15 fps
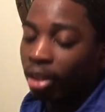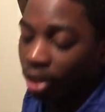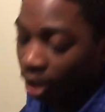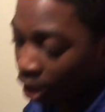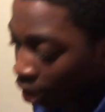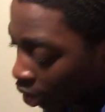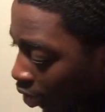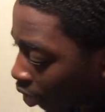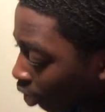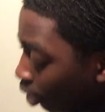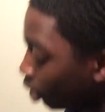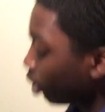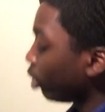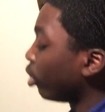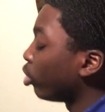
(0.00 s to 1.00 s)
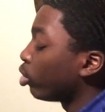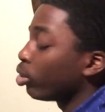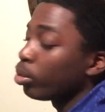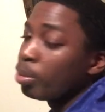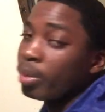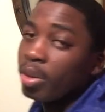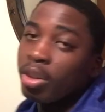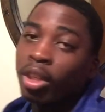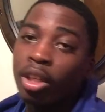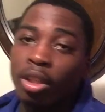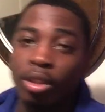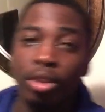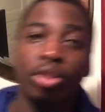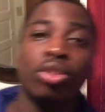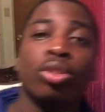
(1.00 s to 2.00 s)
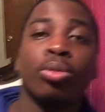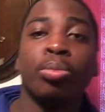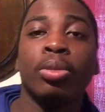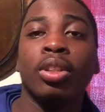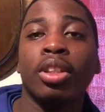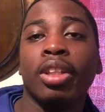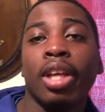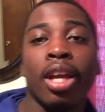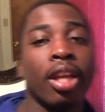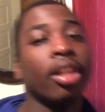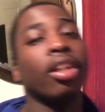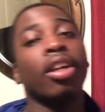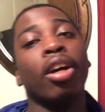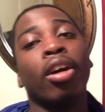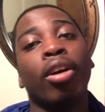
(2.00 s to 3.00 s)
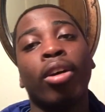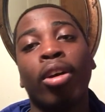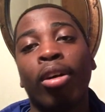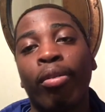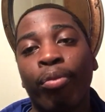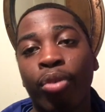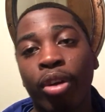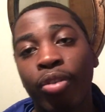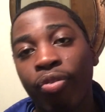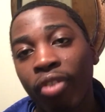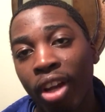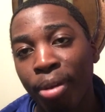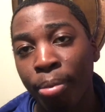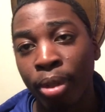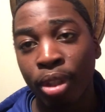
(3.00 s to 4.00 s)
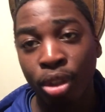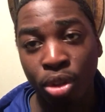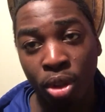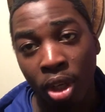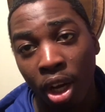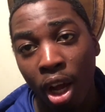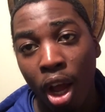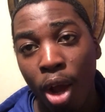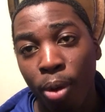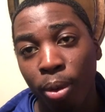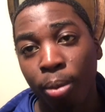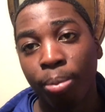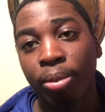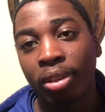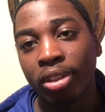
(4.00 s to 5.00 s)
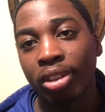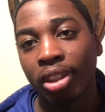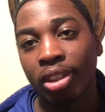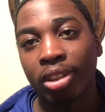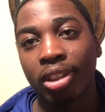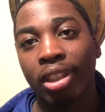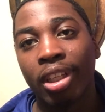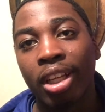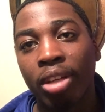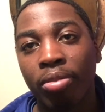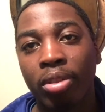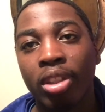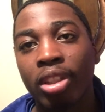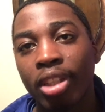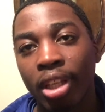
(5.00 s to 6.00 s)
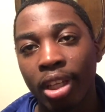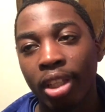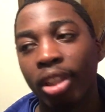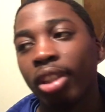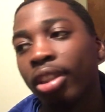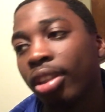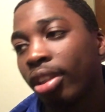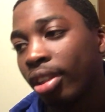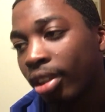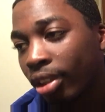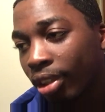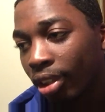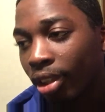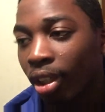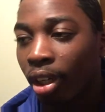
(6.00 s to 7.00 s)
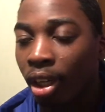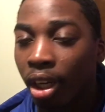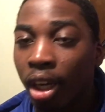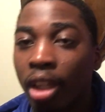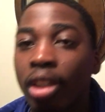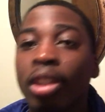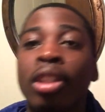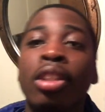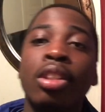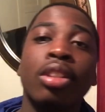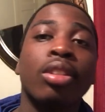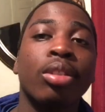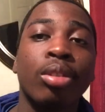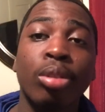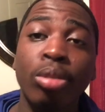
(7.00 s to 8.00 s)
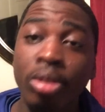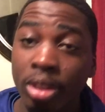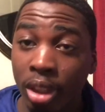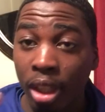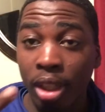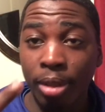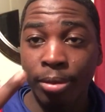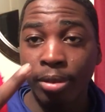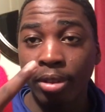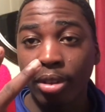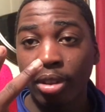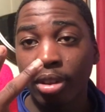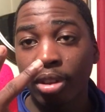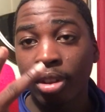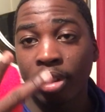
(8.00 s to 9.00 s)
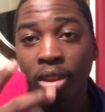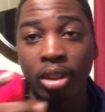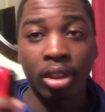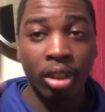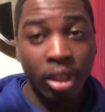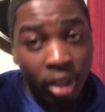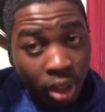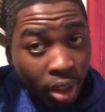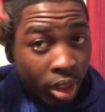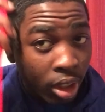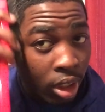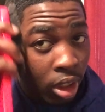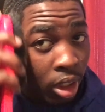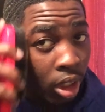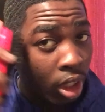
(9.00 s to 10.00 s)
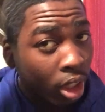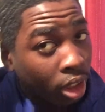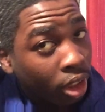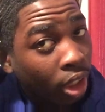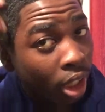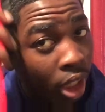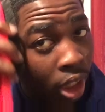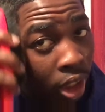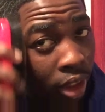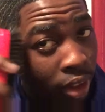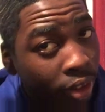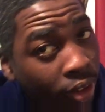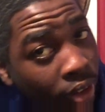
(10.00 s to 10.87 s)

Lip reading: Like you should be getting 45 minutes to an hour brush session every day, at least 2 times a day.